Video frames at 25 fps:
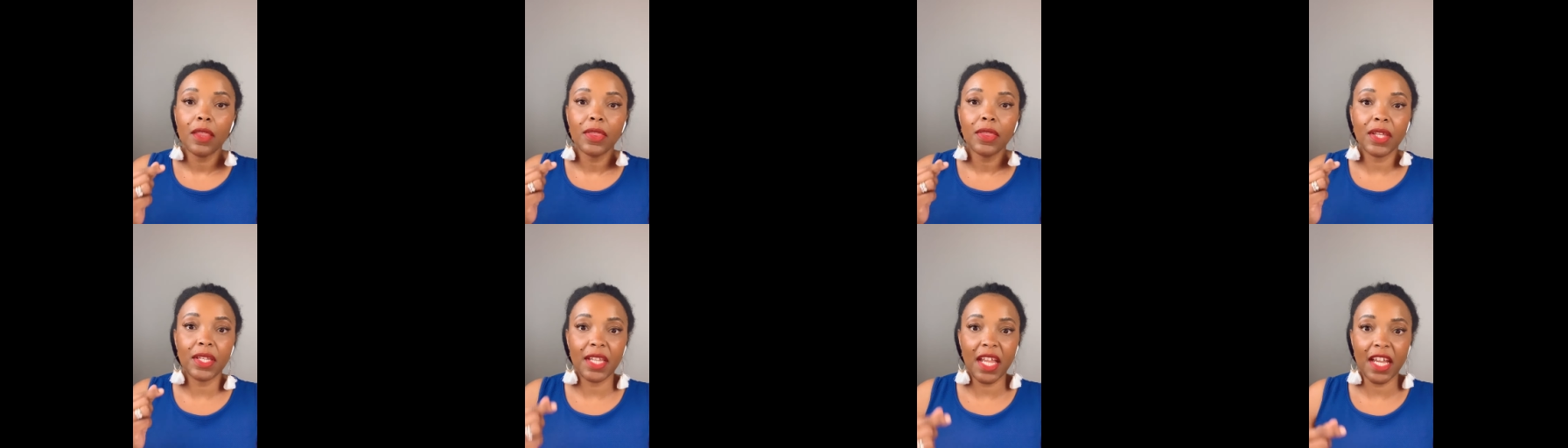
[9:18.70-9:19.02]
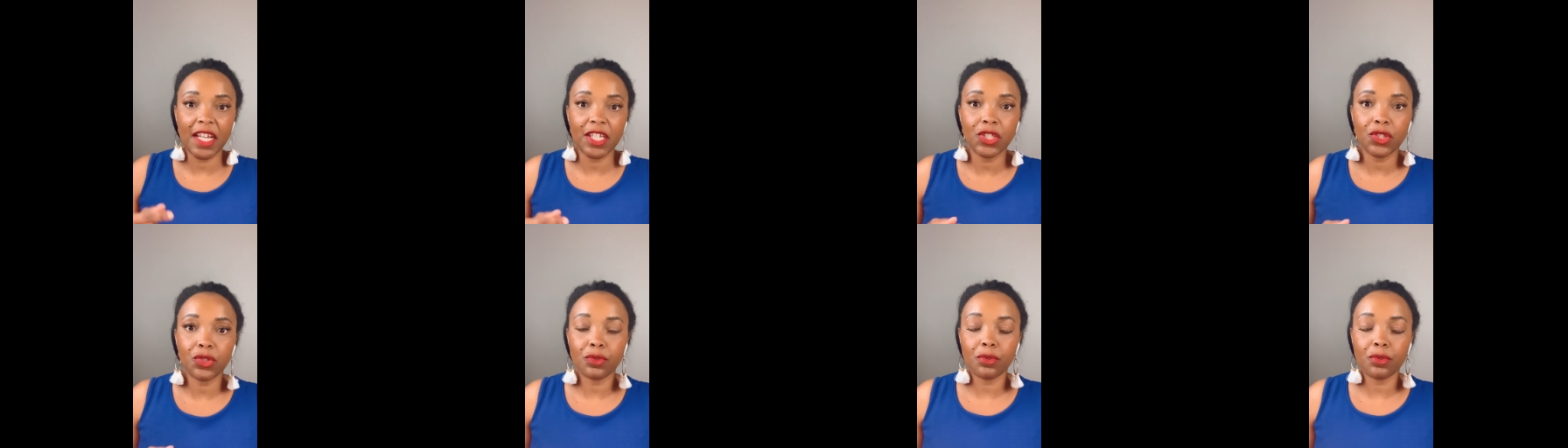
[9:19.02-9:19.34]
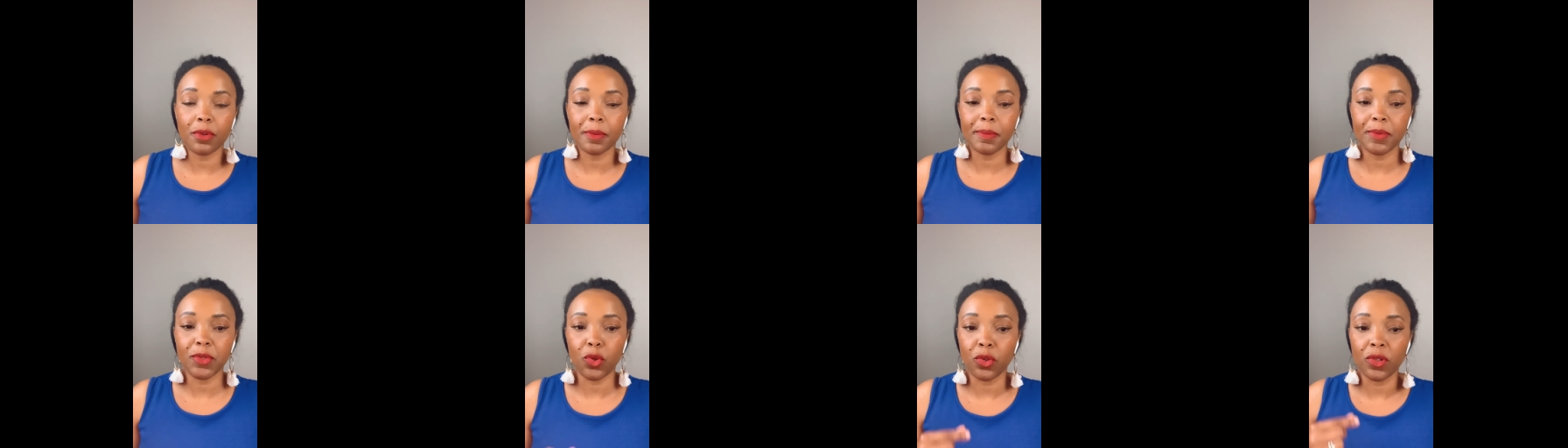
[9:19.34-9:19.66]
the next
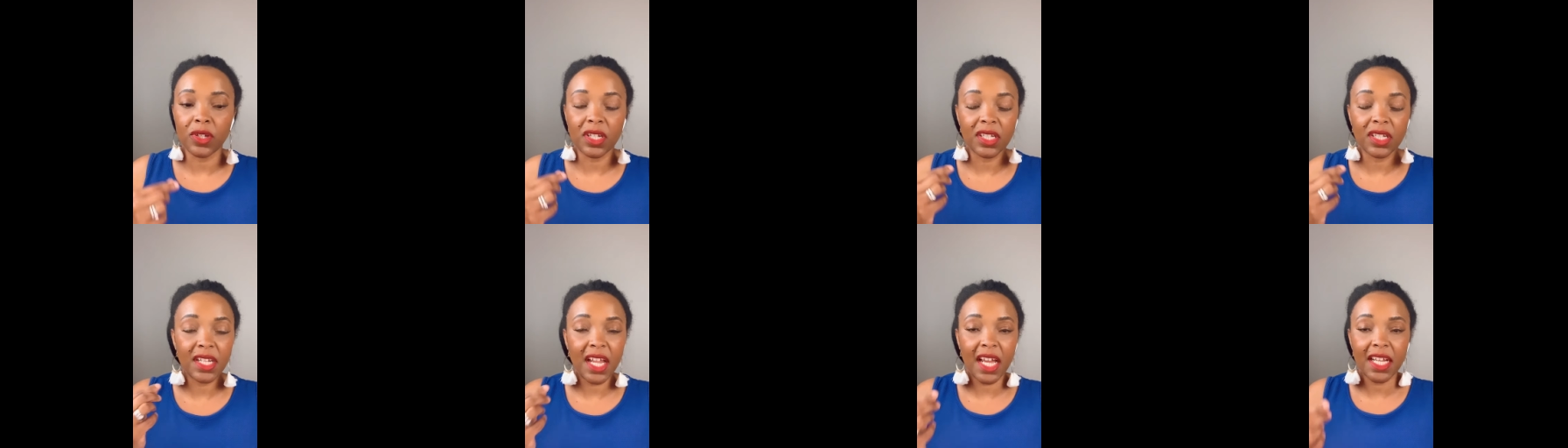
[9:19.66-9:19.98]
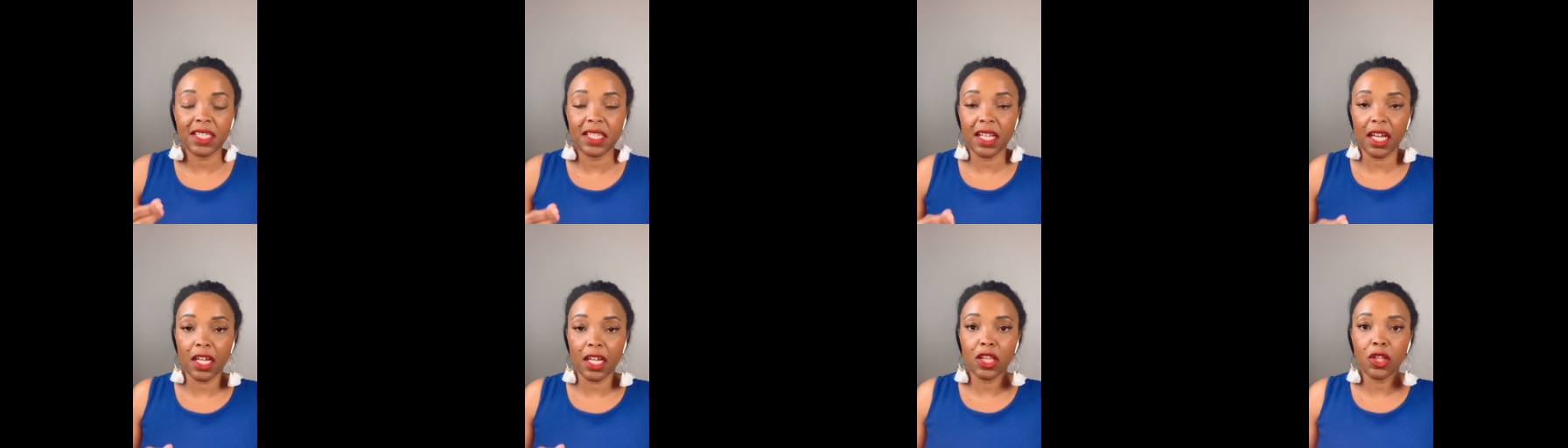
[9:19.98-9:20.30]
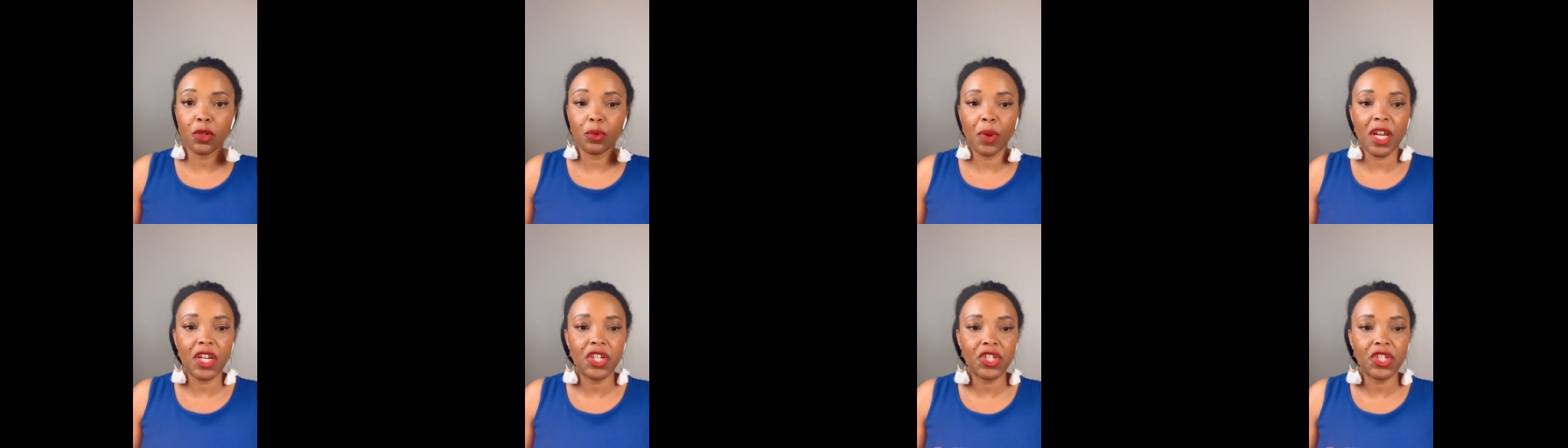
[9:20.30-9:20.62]
scripture or the next
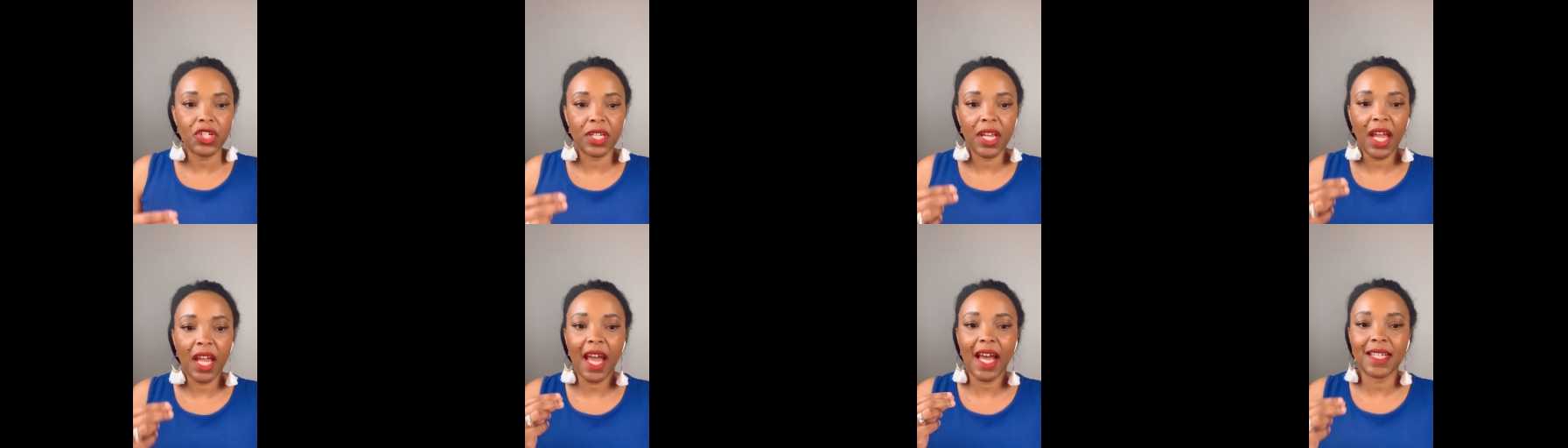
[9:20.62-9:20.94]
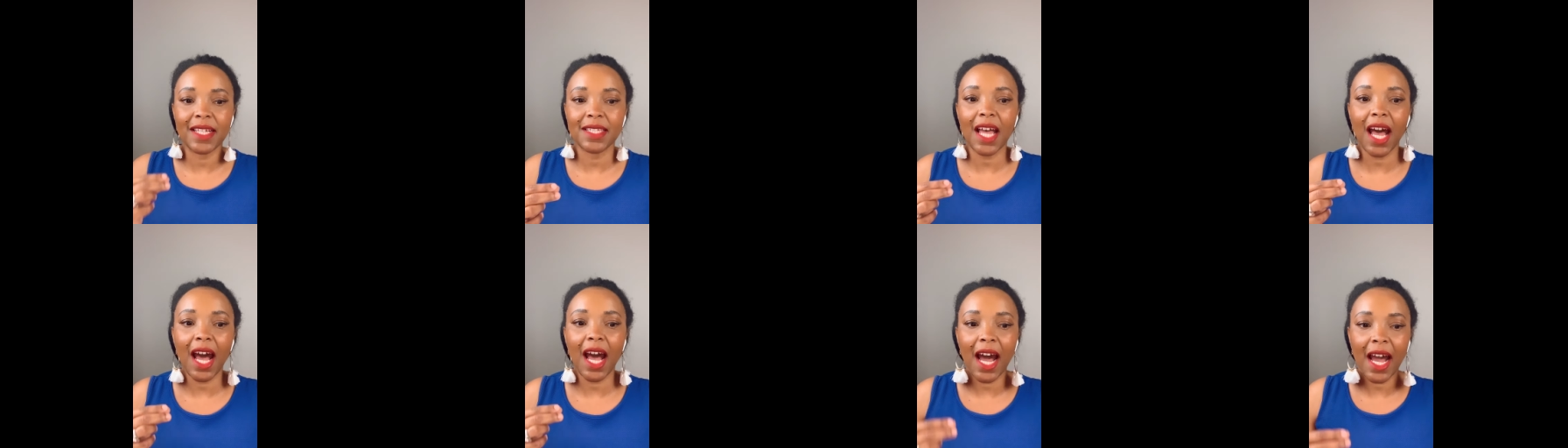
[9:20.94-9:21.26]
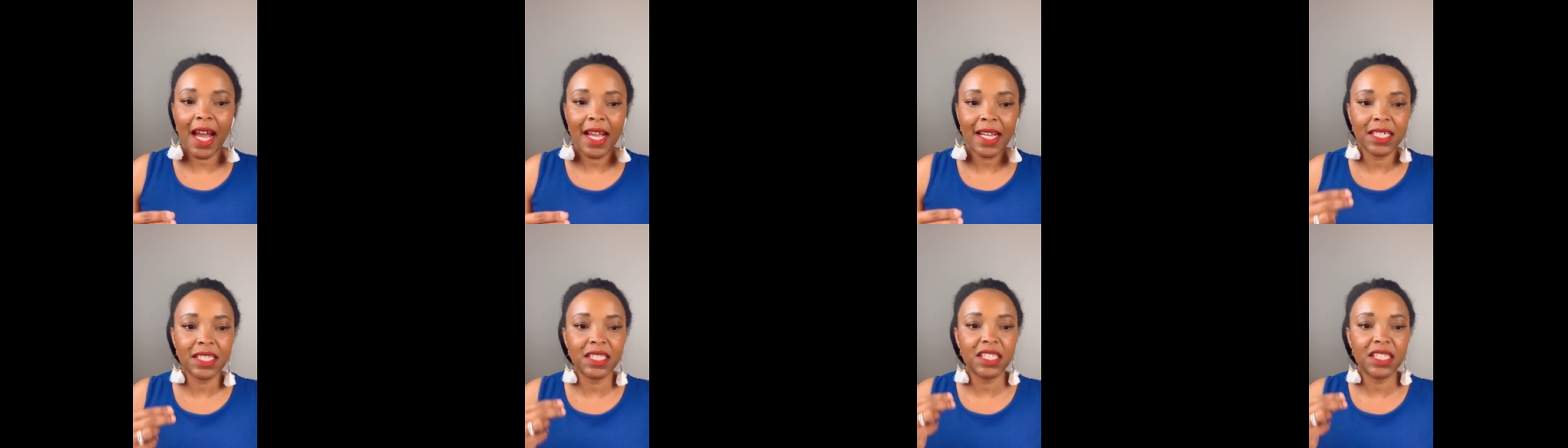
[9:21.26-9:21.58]
declaration, as
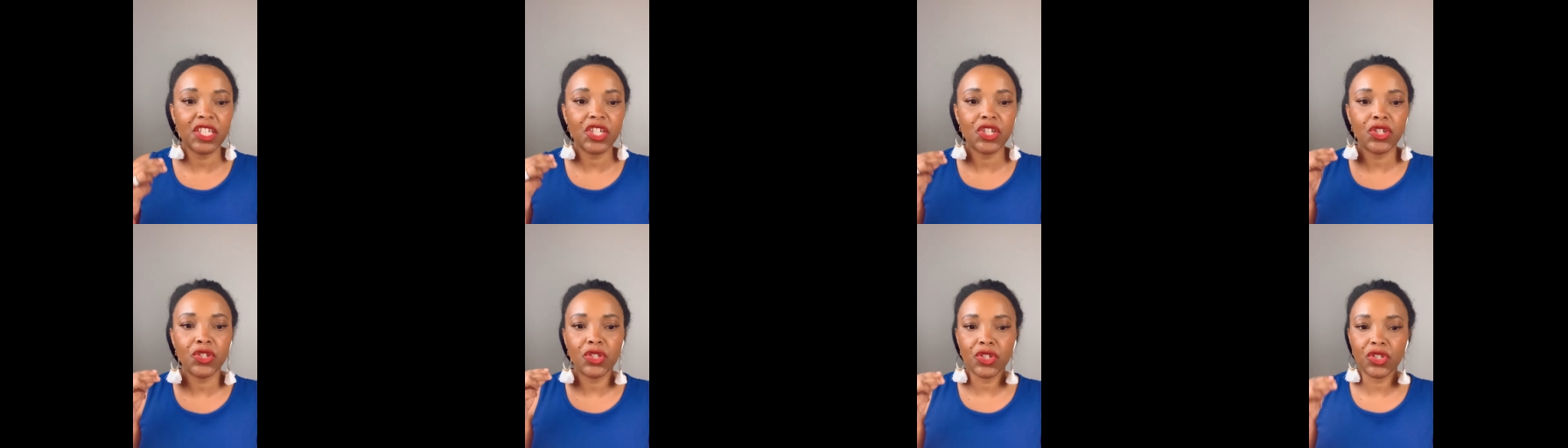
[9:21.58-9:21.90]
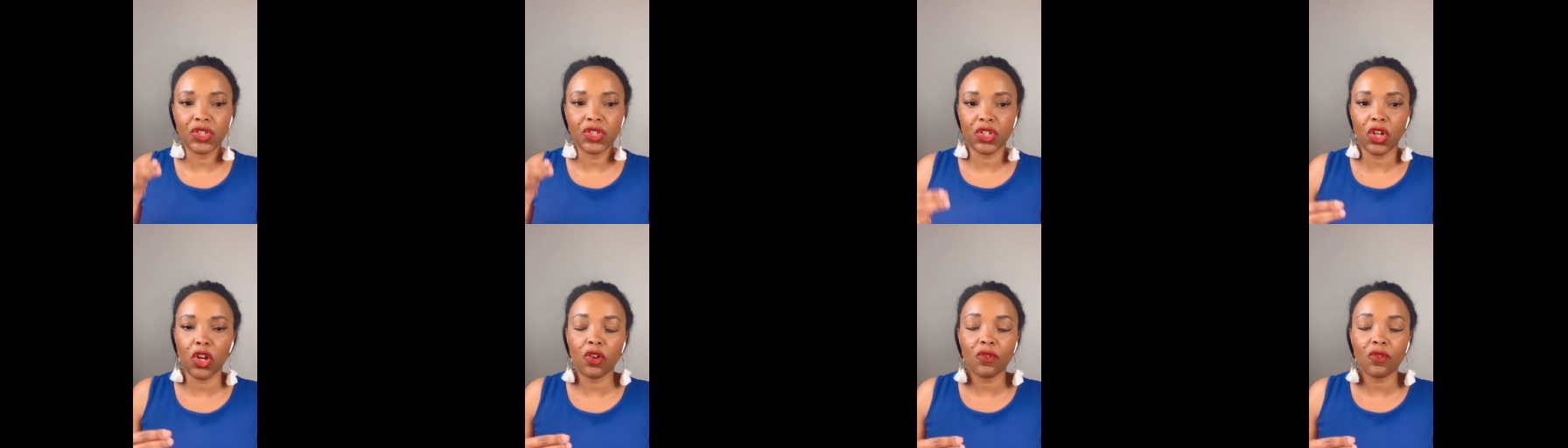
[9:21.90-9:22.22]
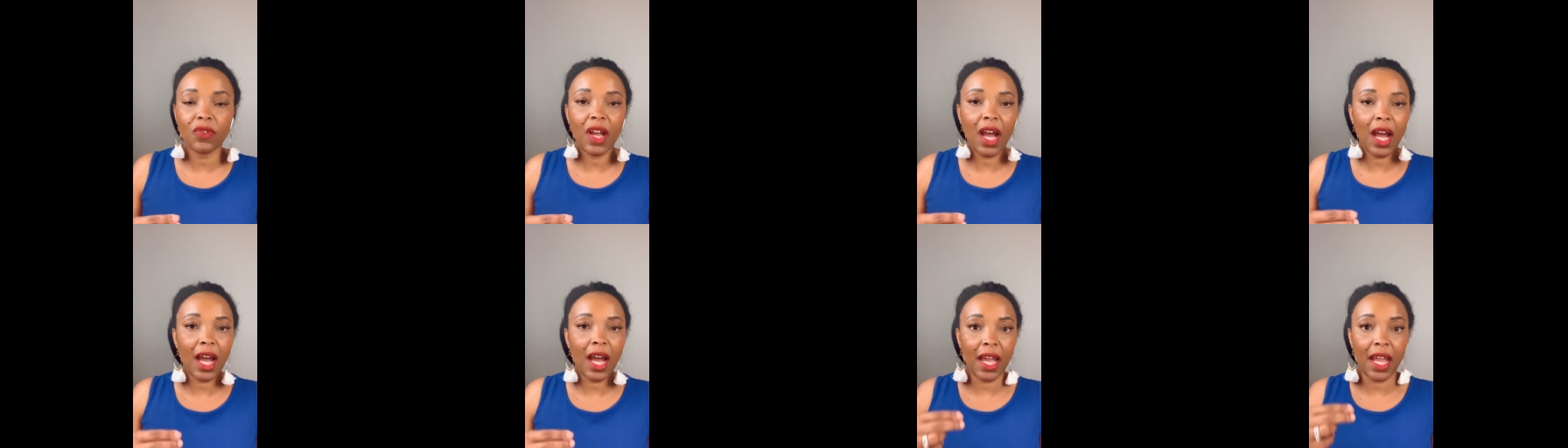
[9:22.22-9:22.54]
I continue to
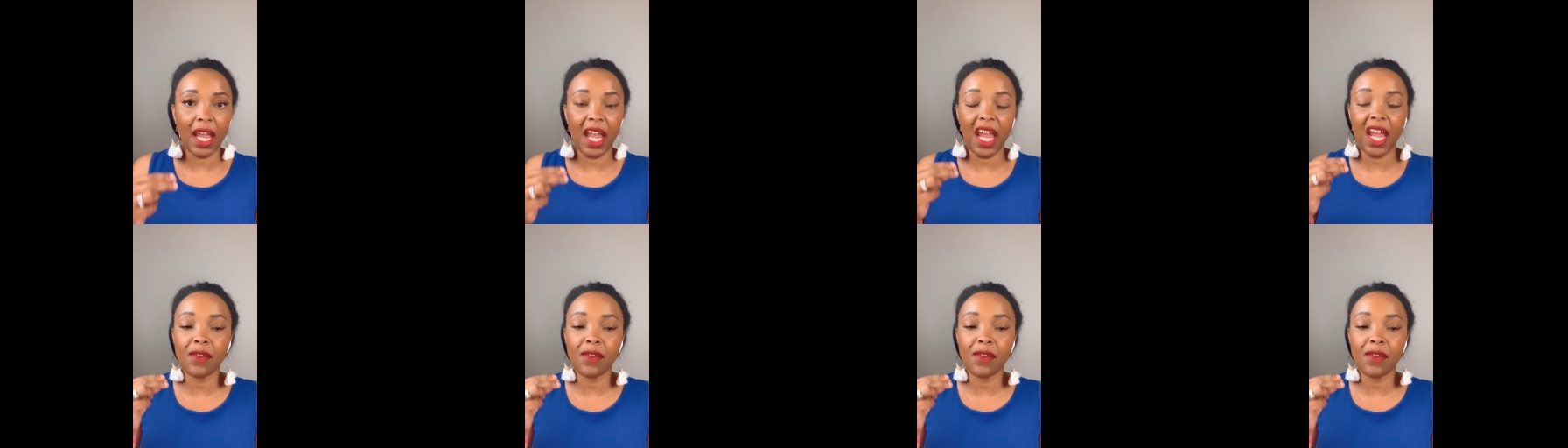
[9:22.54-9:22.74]
serve God,